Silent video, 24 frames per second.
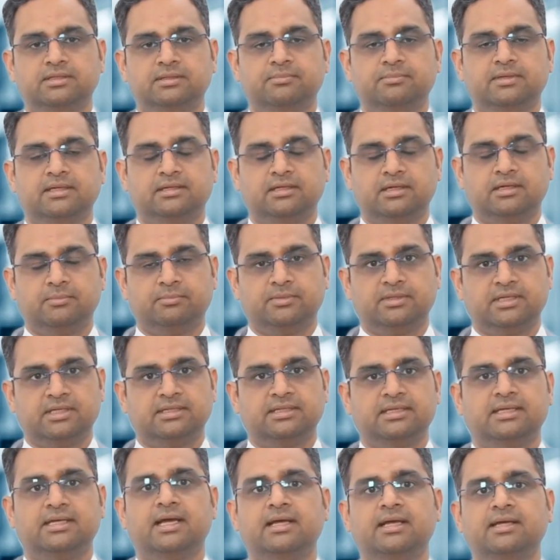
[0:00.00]
remain
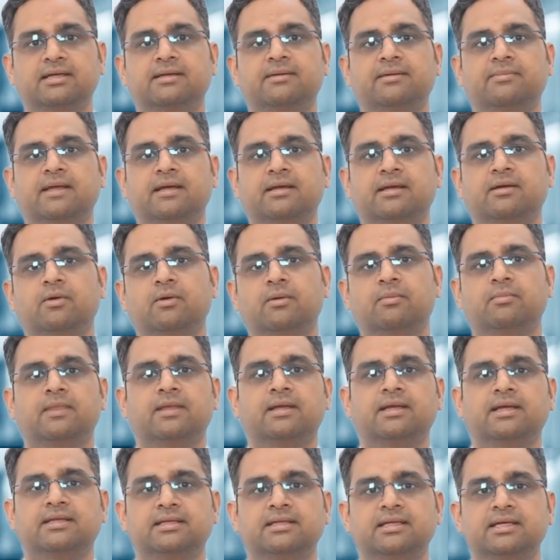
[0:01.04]
completely active and
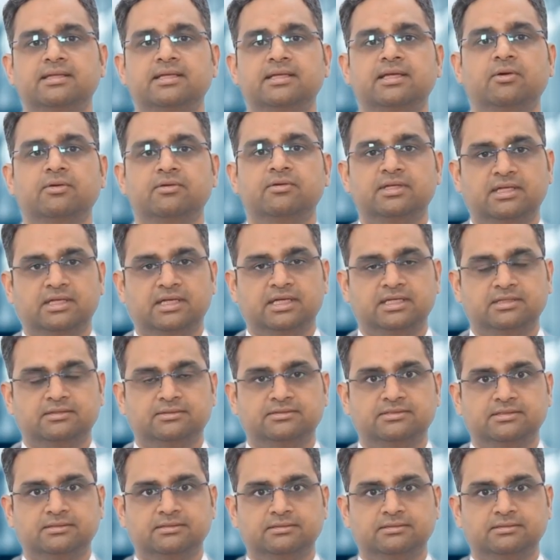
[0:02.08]
normal in their day-to-day life.